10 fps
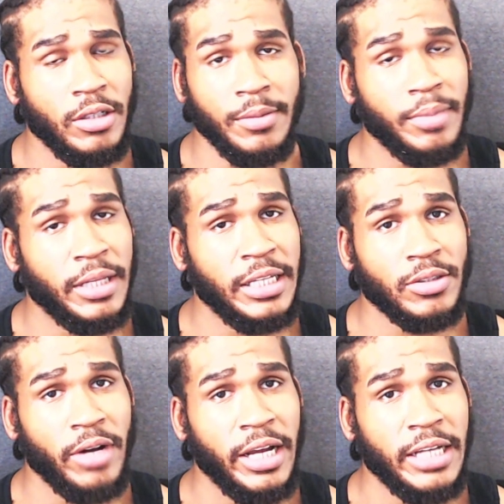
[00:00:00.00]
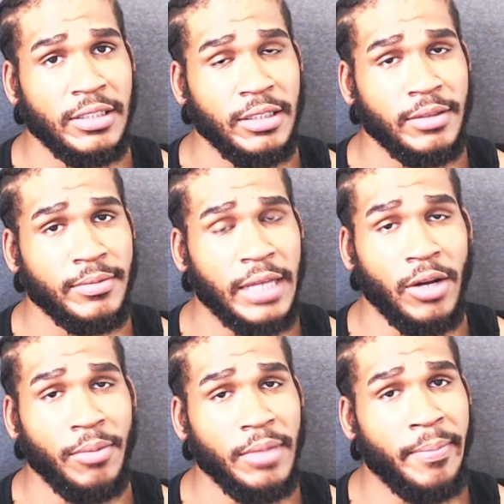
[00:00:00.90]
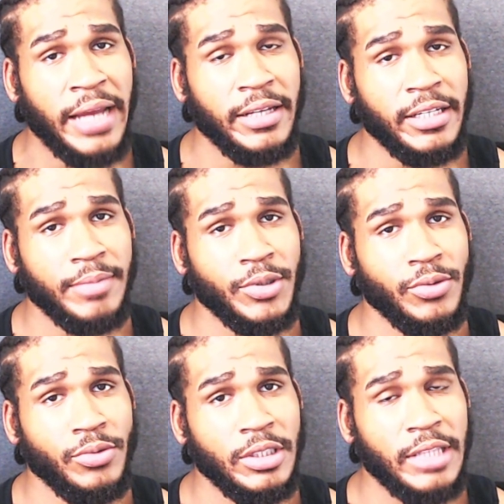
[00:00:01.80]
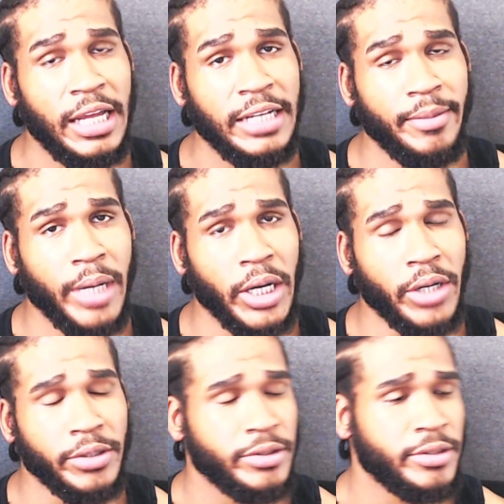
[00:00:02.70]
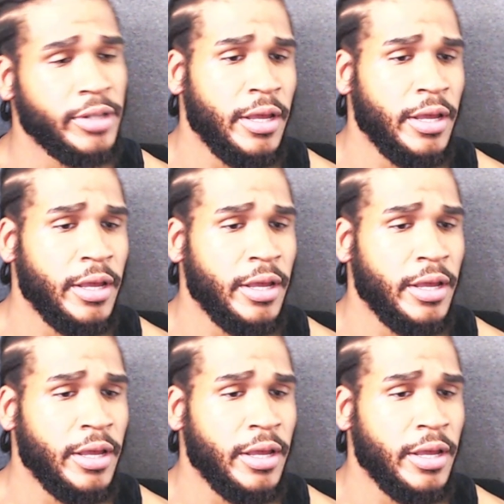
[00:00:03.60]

Them plants crazy. They're going to be mic'd up too, just like the birds.